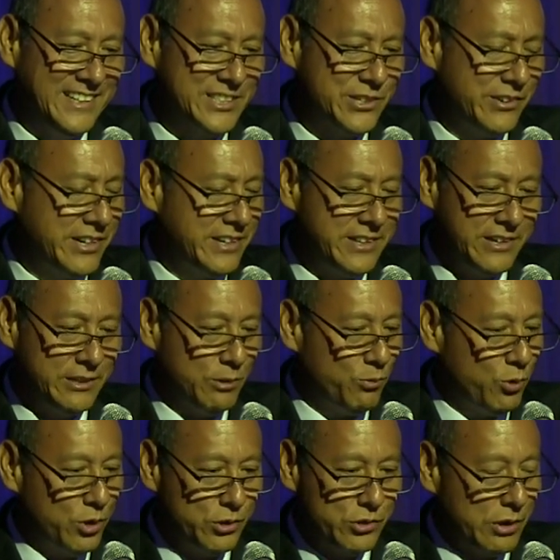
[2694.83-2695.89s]
Is there anything in the
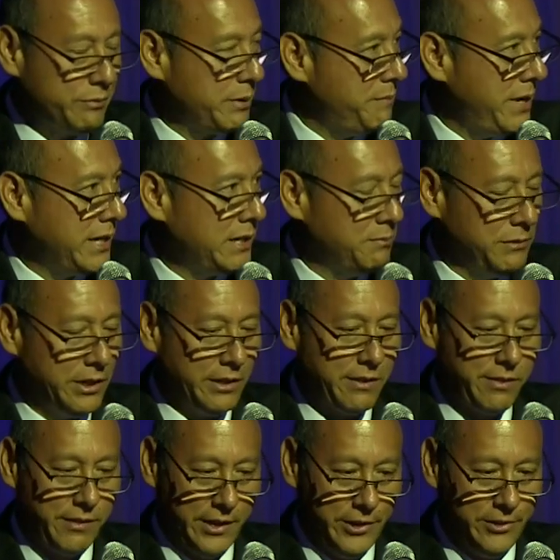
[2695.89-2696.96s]
wardrobe to make him
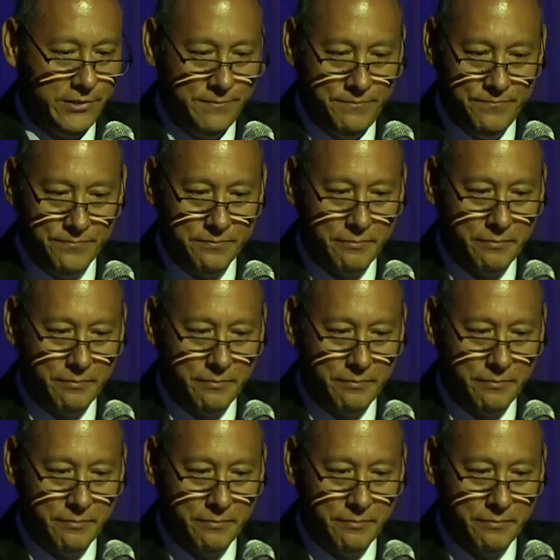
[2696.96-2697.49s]
look thinner?